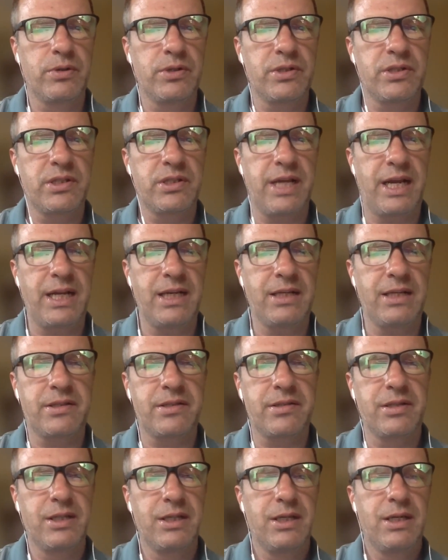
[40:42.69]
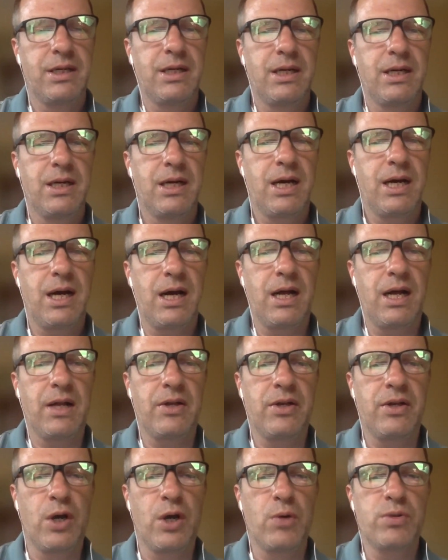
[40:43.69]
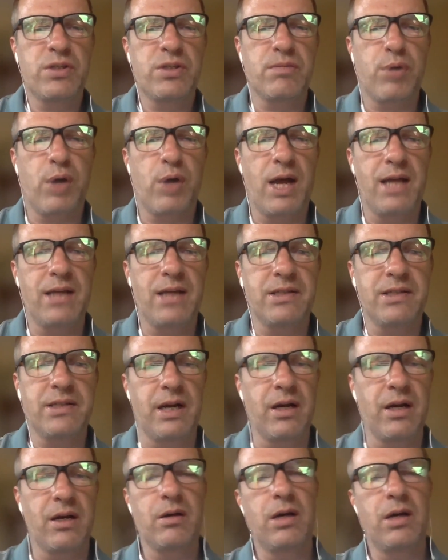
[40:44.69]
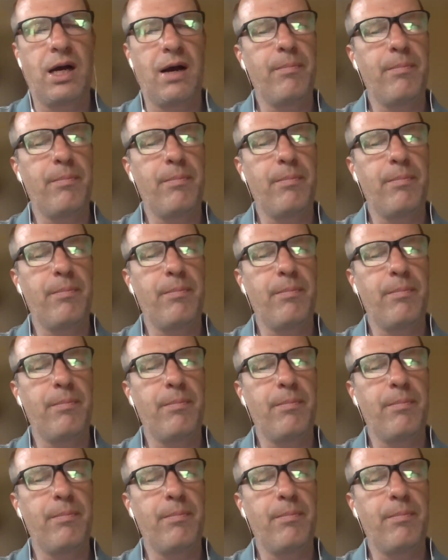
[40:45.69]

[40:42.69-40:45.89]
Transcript: states, no surprise there.